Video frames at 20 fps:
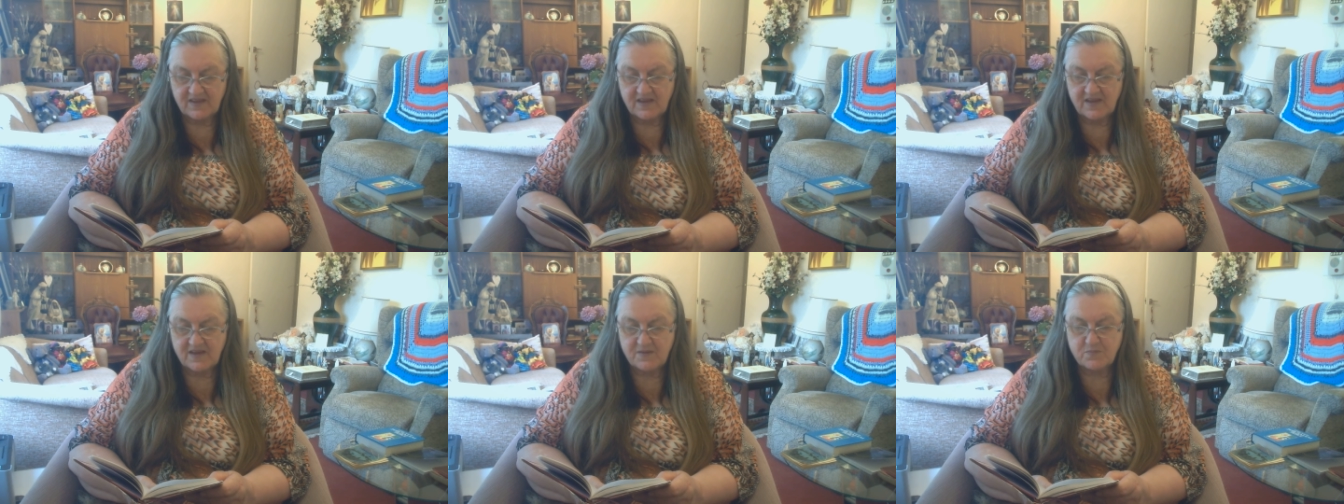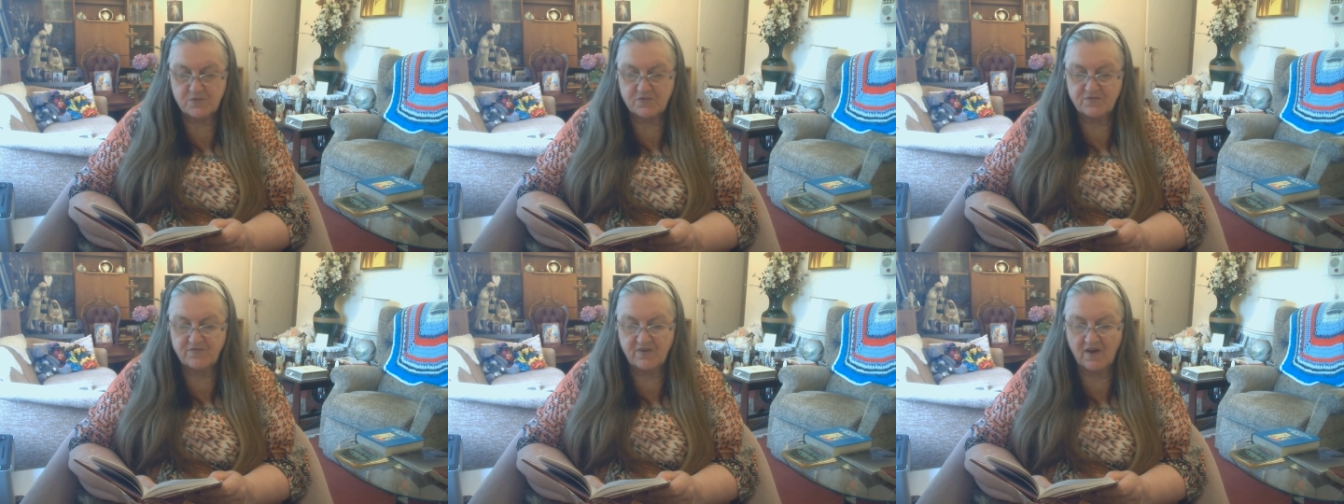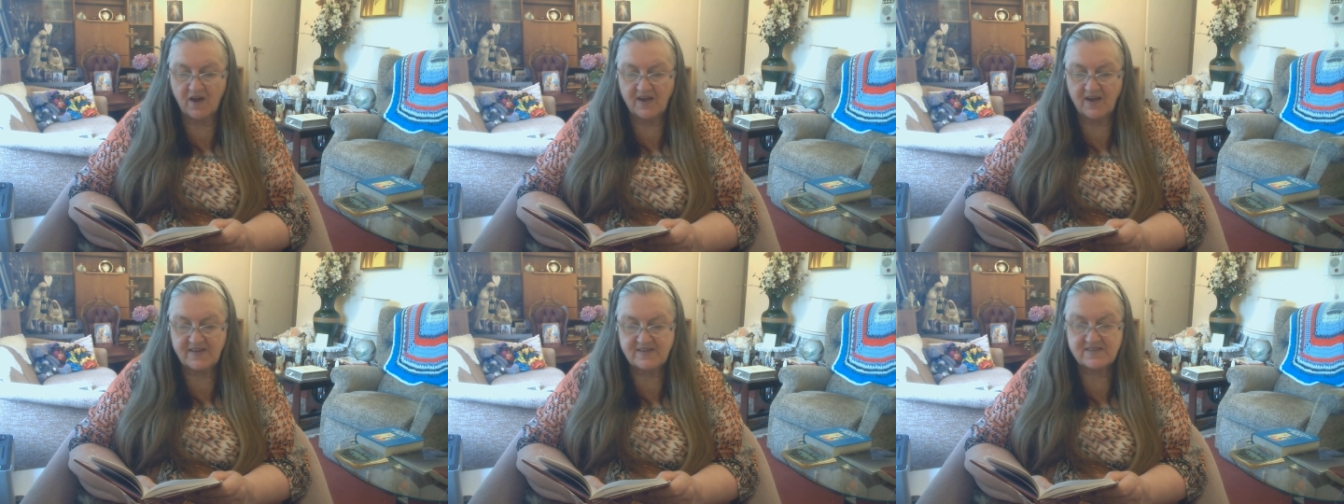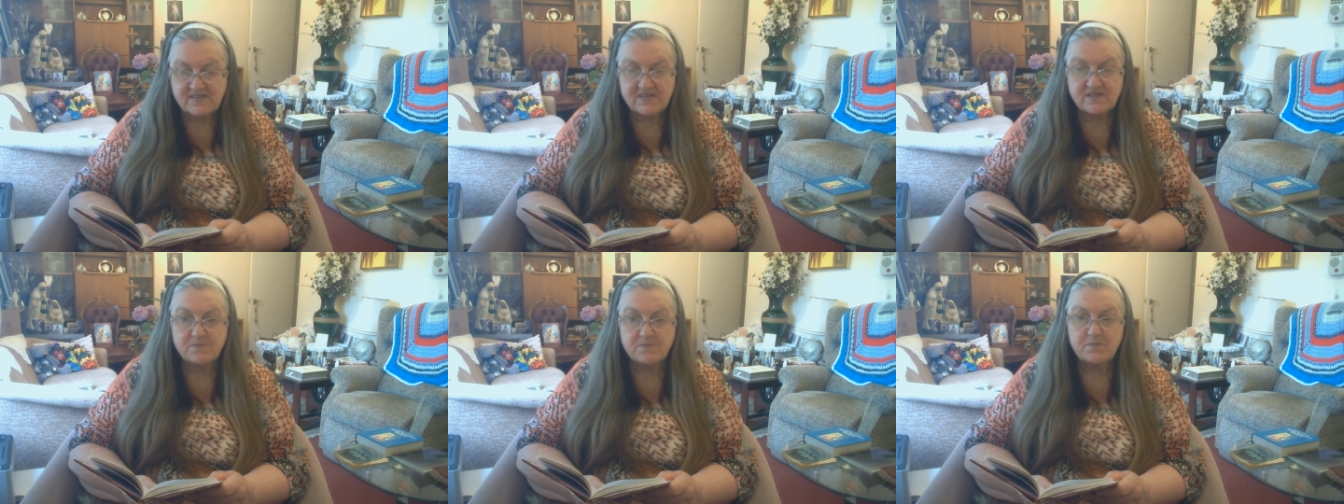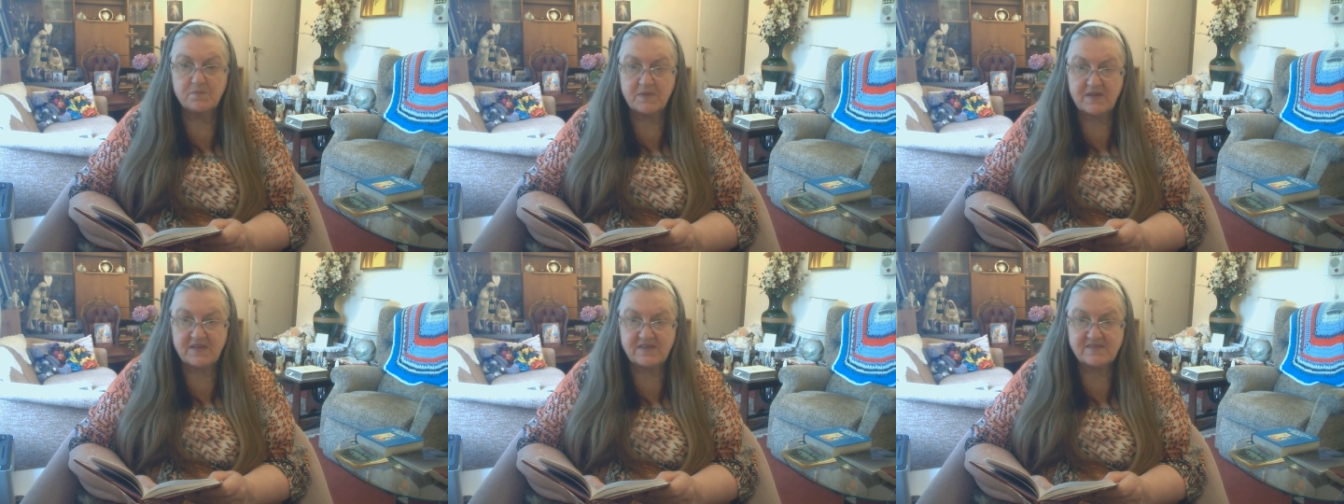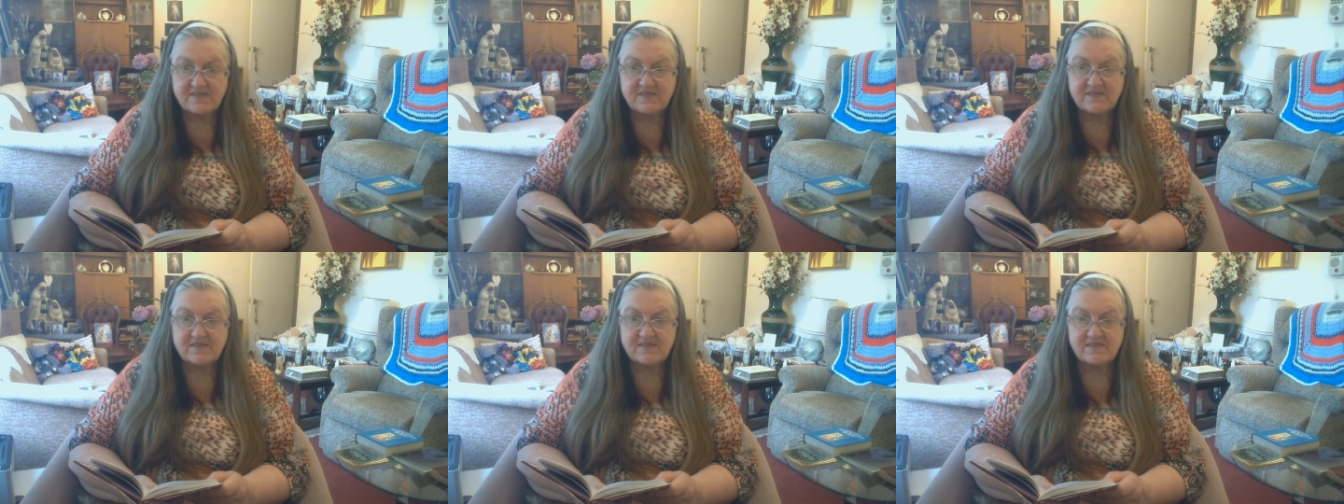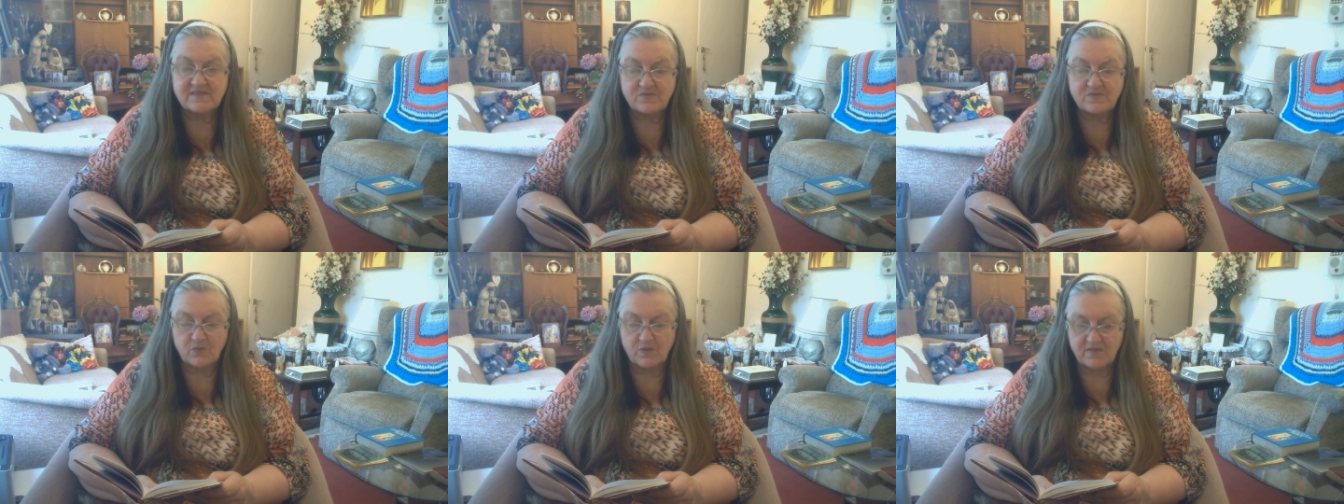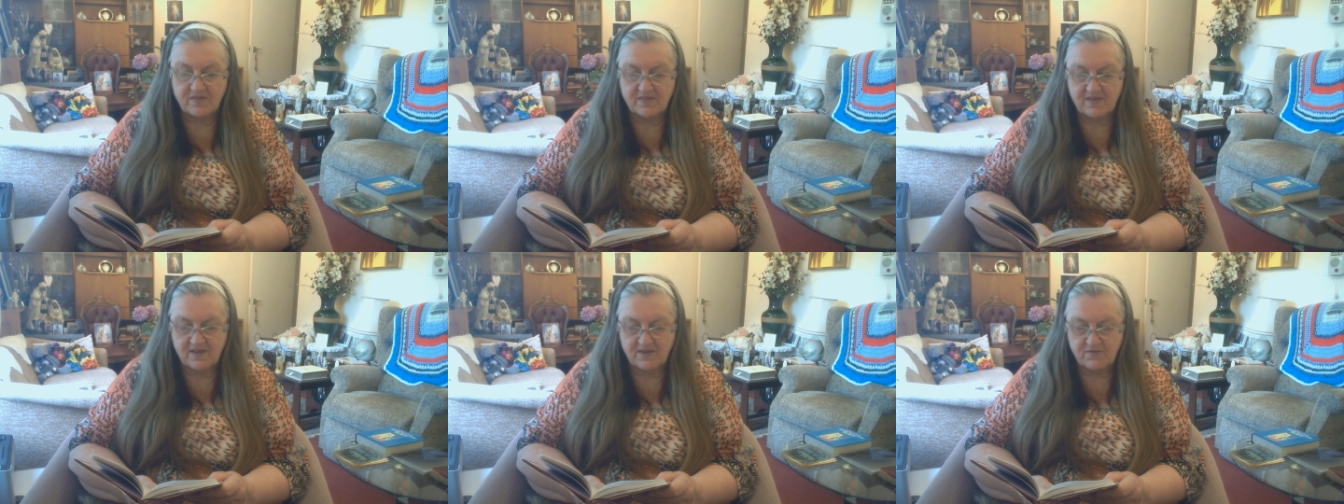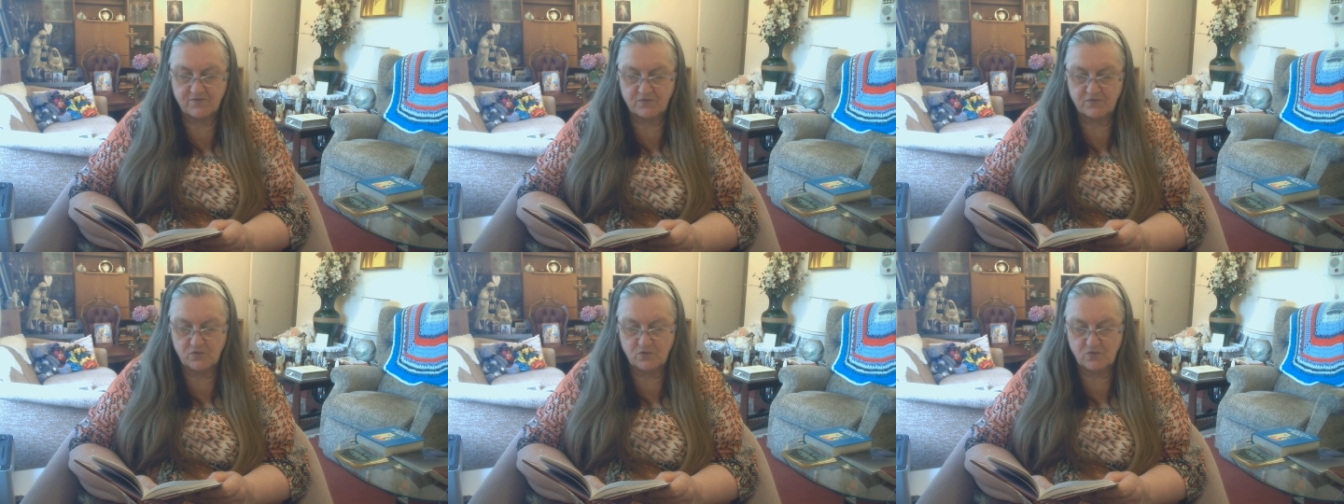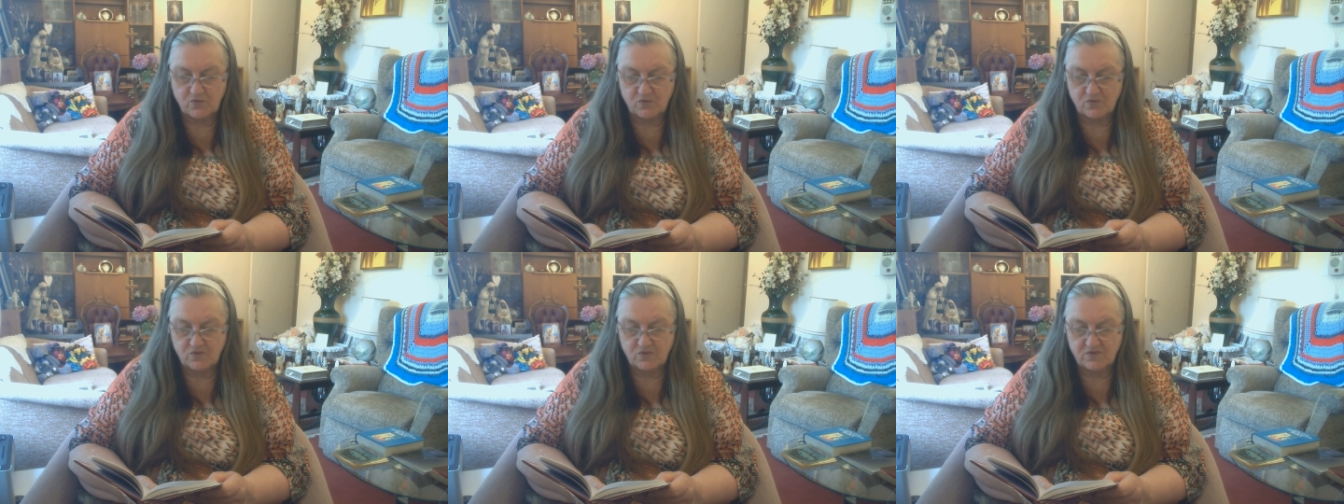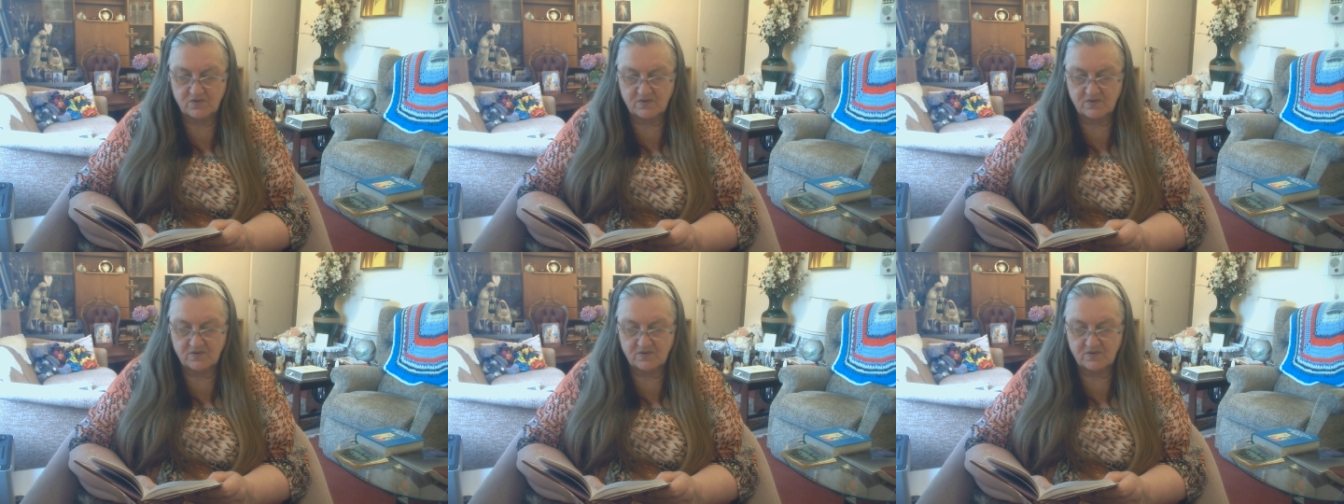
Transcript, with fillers: He provides the beasts with their food,